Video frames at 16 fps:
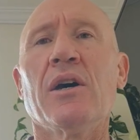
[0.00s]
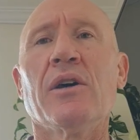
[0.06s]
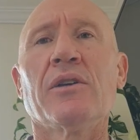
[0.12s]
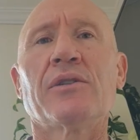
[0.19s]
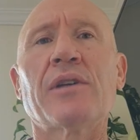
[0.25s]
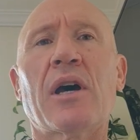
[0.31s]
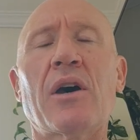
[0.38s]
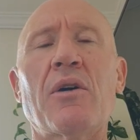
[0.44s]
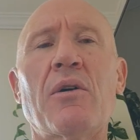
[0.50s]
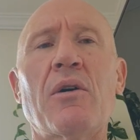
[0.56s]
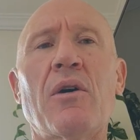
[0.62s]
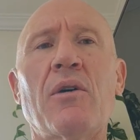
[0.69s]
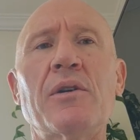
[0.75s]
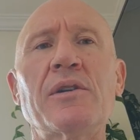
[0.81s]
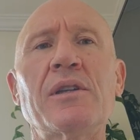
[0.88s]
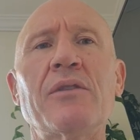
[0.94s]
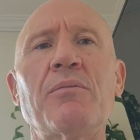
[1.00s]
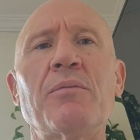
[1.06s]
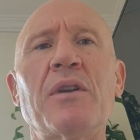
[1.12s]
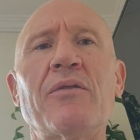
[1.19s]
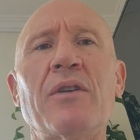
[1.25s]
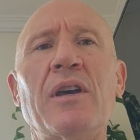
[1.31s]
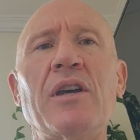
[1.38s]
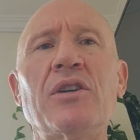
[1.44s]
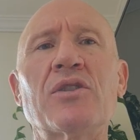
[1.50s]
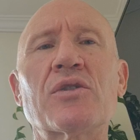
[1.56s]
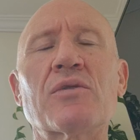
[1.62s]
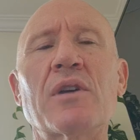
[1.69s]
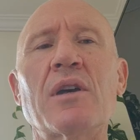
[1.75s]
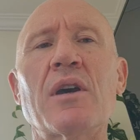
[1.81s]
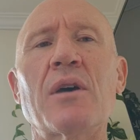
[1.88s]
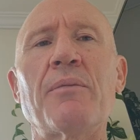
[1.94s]
So I'll just give a bit of a
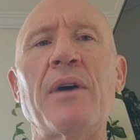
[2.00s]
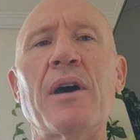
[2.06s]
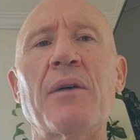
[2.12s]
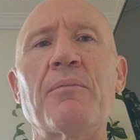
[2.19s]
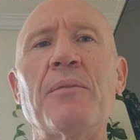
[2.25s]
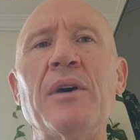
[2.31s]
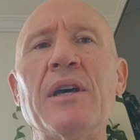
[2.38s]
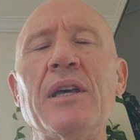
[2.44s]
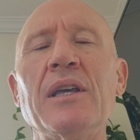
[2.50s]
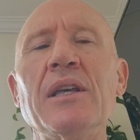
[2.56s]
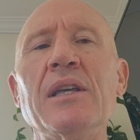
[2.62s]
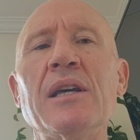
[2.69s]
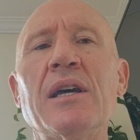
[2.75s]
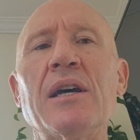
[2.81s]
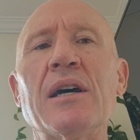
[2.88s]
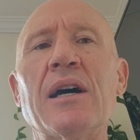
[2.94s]
history about me.